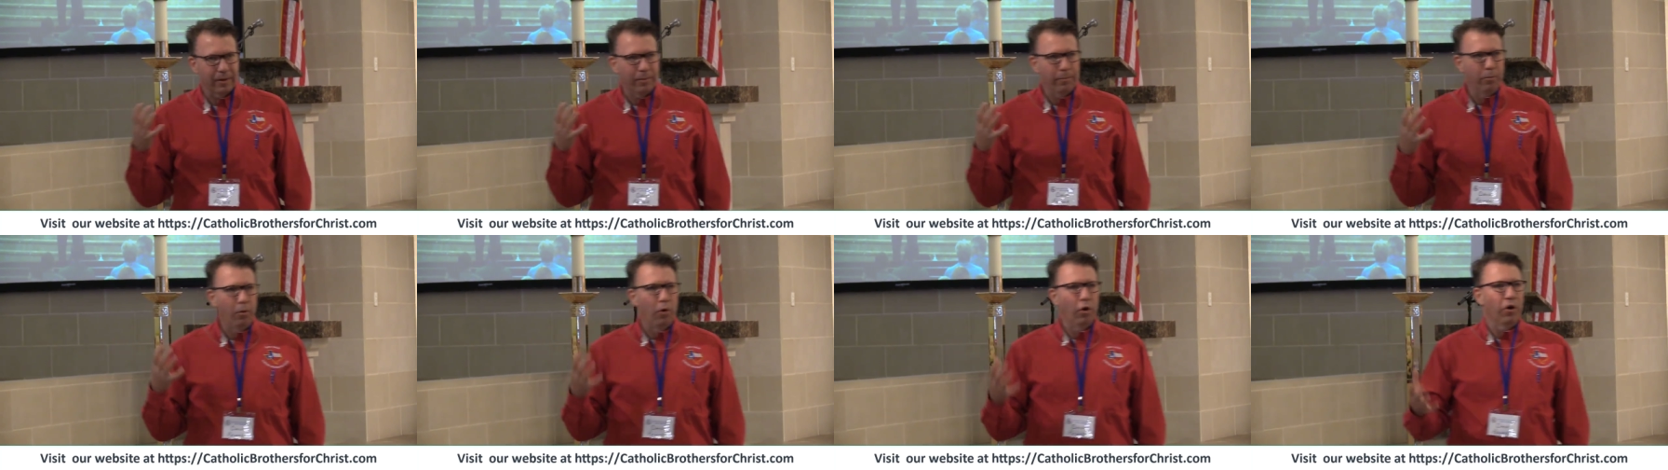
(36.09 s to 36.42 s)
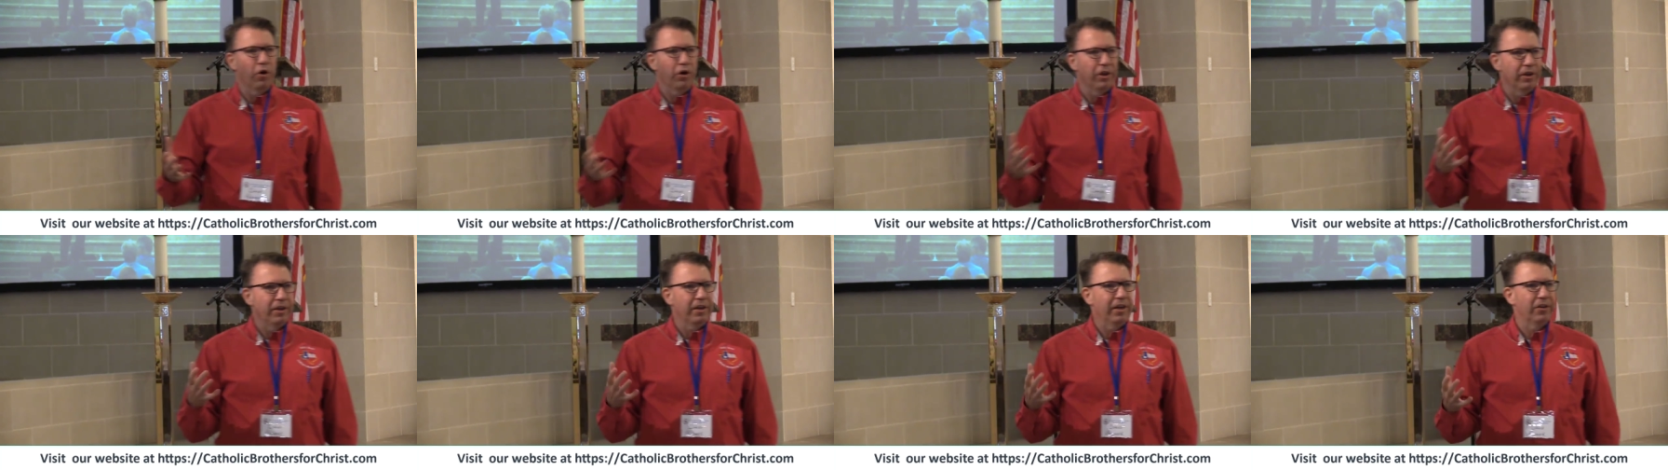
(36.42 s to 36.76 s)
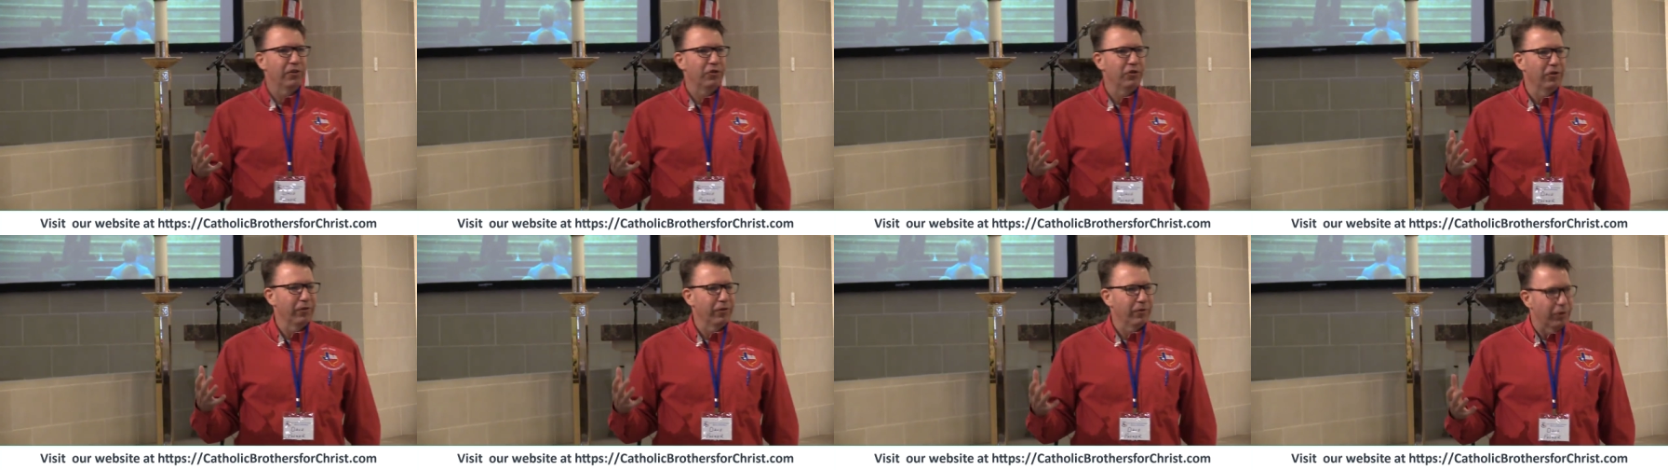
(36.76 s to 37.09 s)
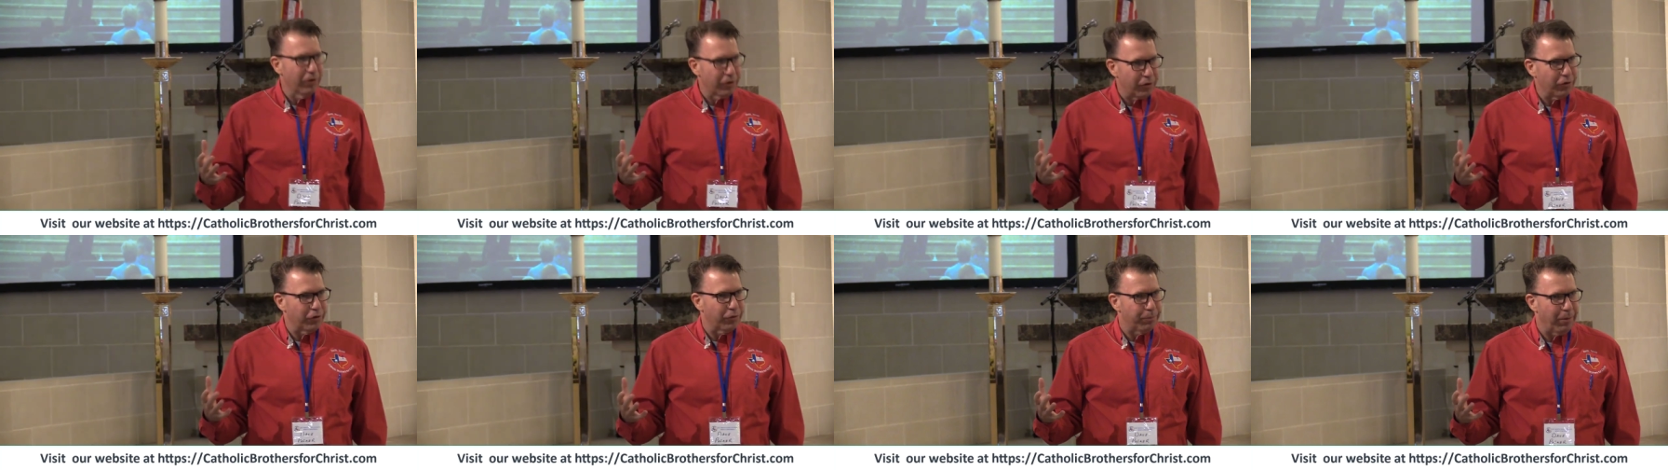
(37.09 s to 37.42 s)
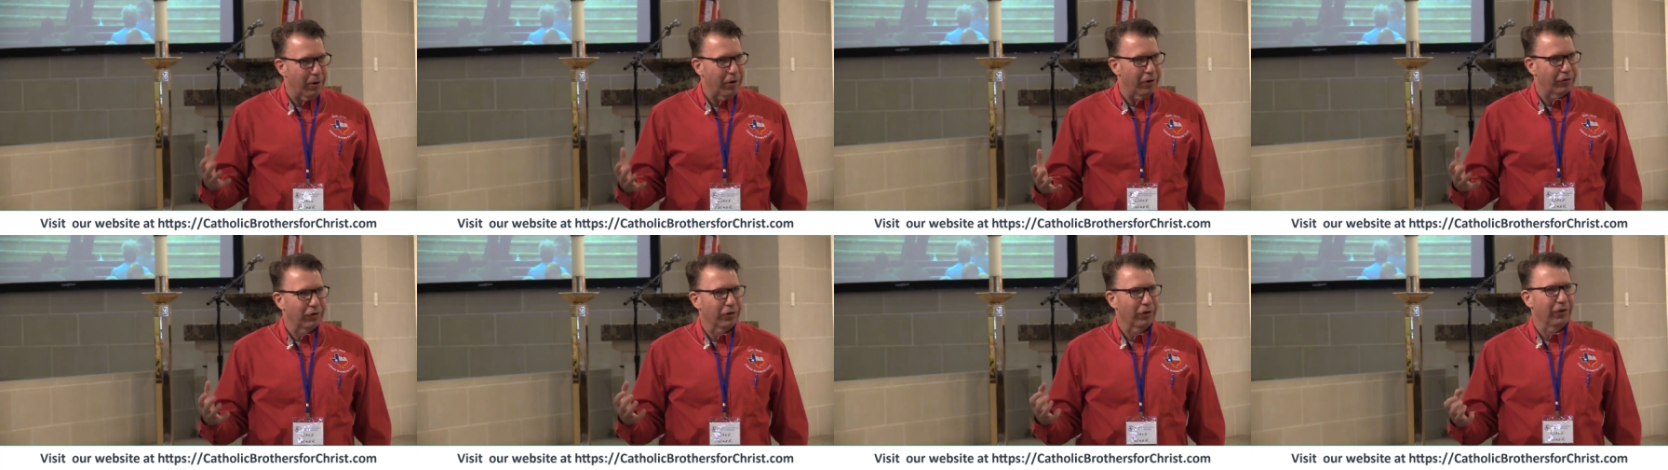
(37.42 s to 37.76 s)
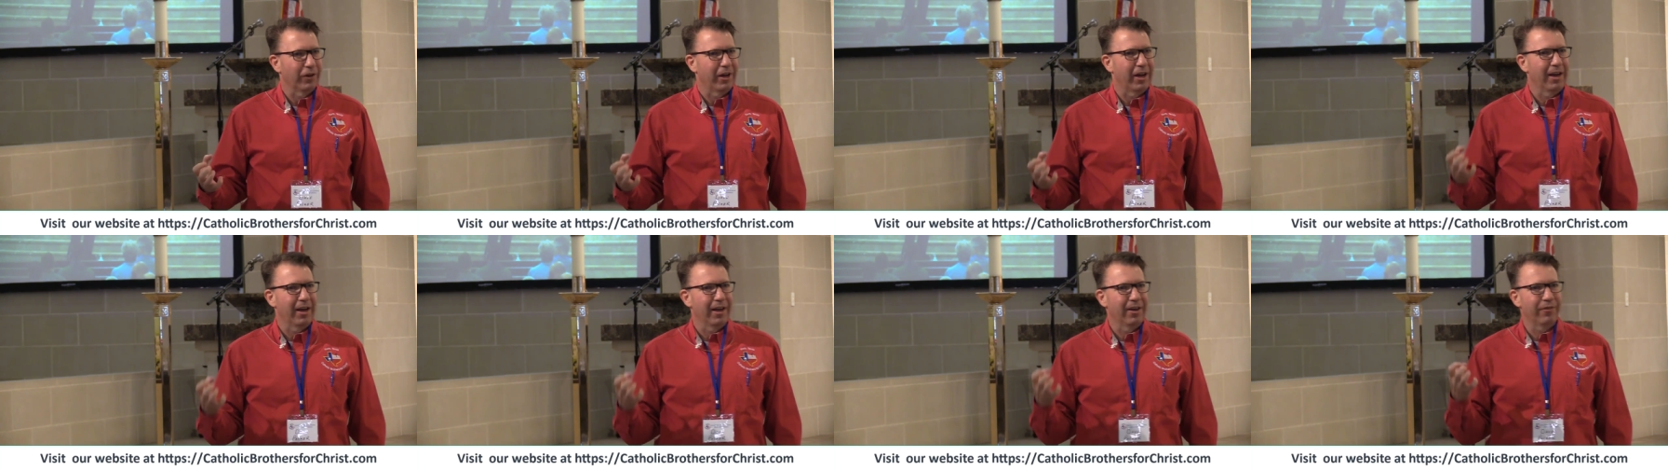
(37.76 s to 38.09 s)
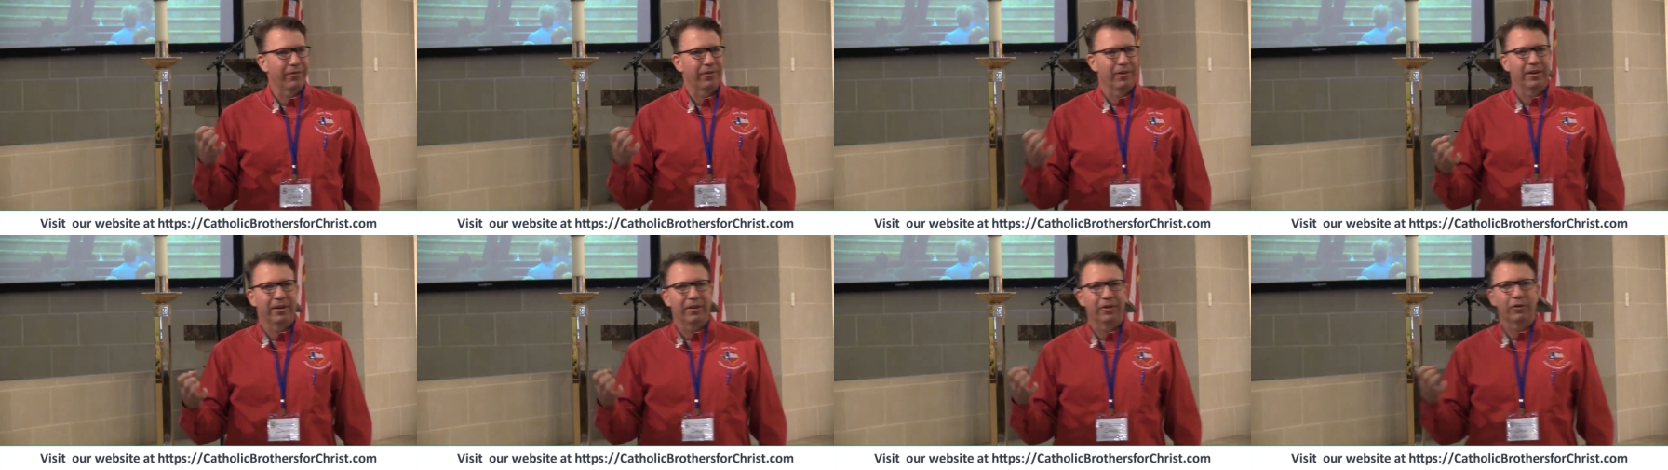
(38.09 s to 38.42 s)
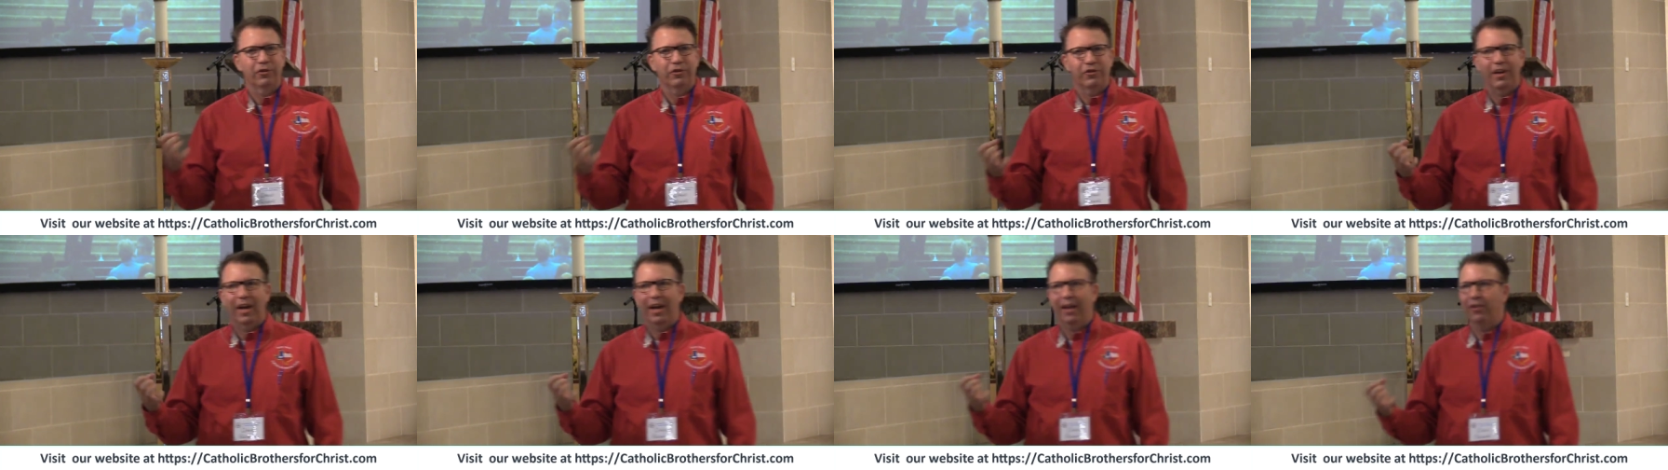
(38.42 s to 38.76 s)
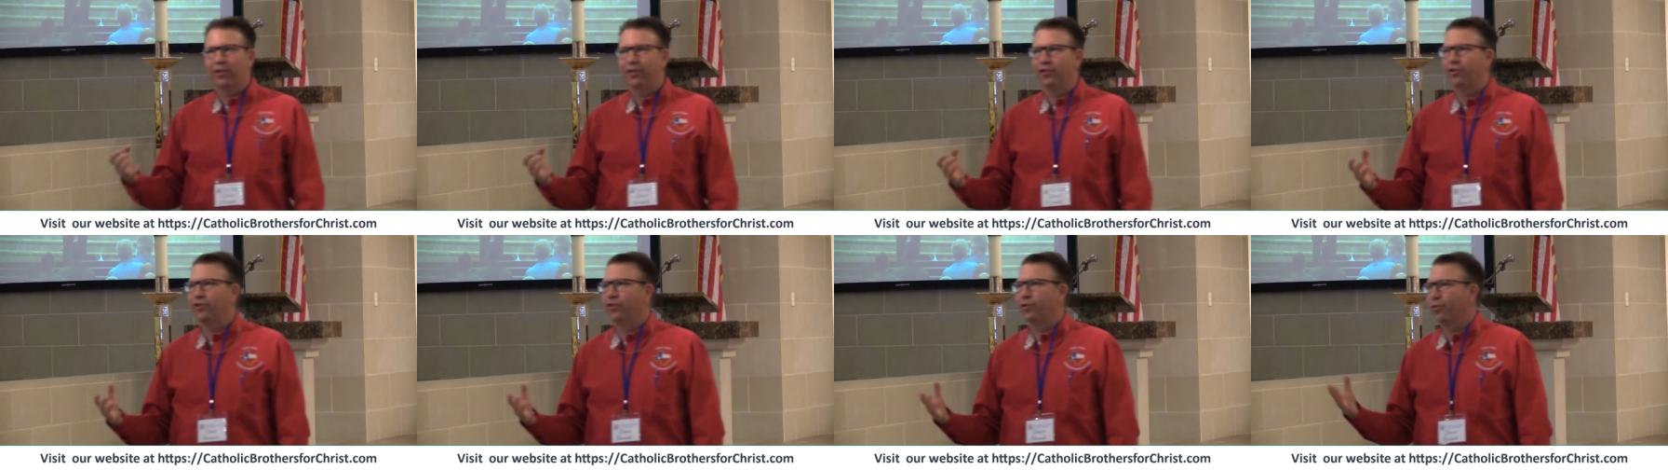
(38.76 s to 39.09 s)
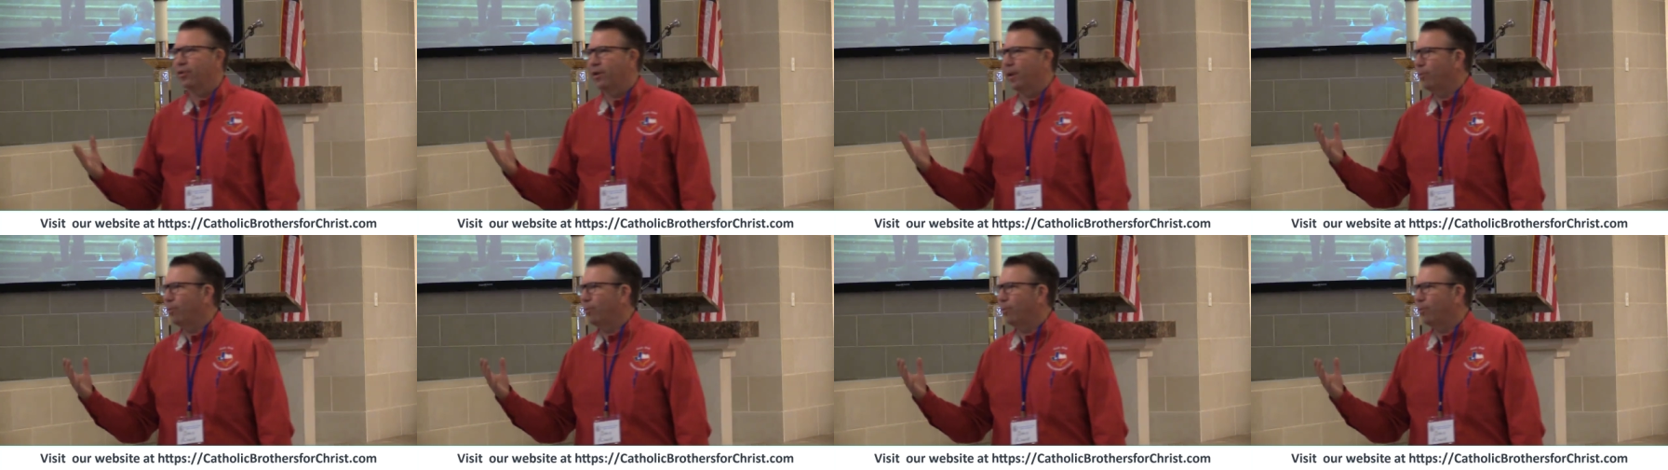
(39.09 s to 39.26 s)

more you need to do with your spiritual life, and he'll challenge you.